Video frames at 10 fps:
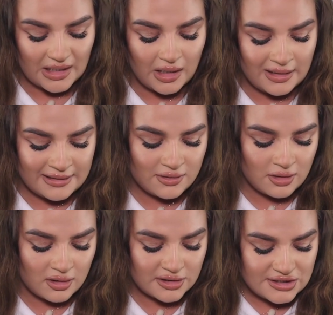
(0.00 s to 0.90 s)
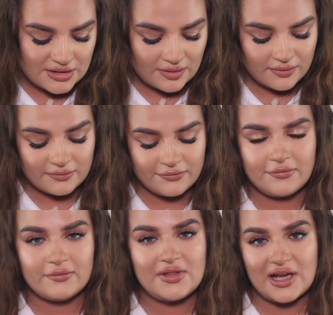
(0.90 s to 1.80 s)
I got
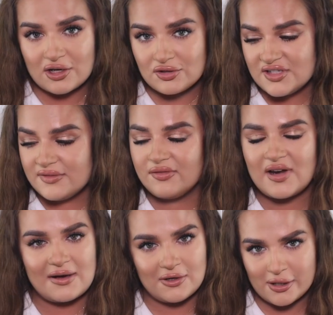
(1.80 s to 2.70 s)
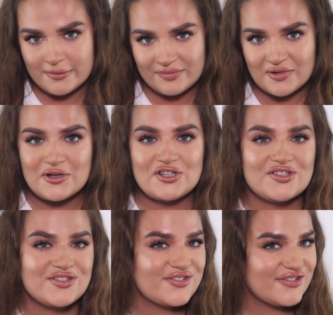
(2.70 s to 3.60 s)
Narcotique Flower, which
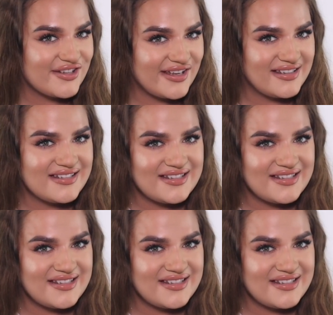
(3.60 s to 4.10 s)
is an